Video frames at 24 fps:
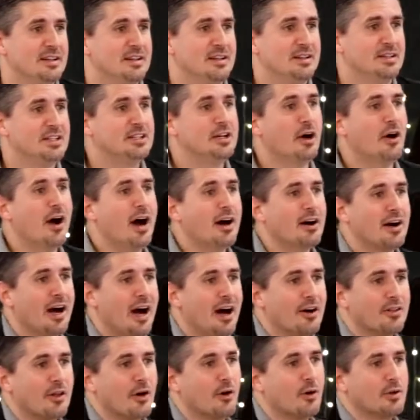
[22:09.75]
You know how,
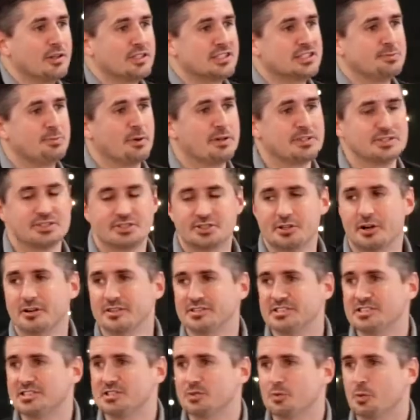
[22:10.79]
how the Holy Spirit
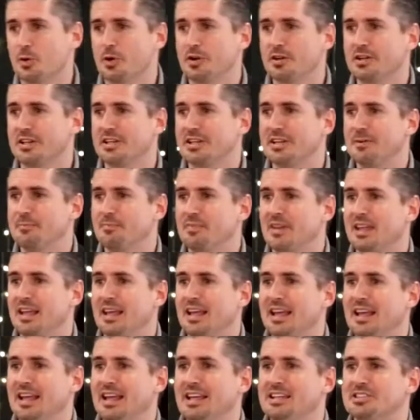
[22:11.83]
starts his work?
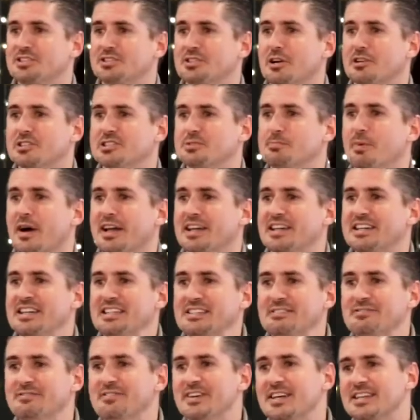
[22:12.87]
He starts by
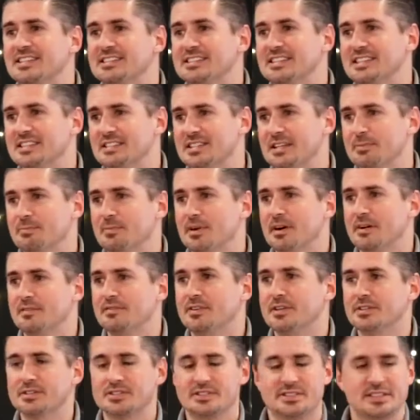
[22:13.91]
convicting them of
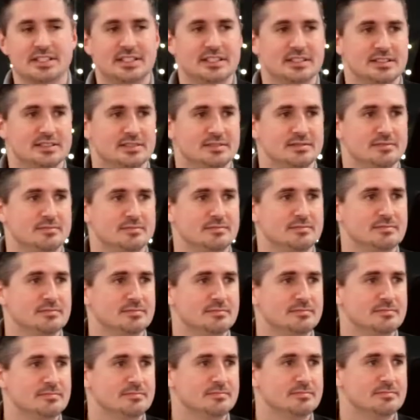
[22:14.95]
their sin.
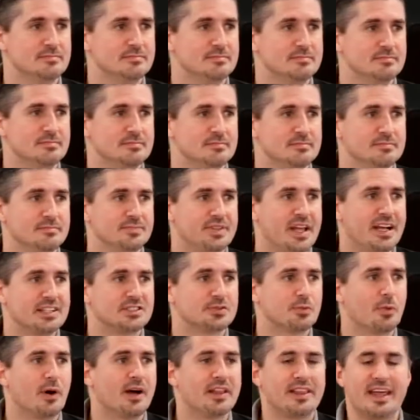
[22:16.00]
That's
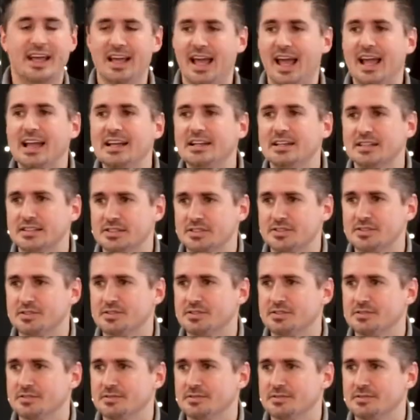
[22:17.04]
why they hate us.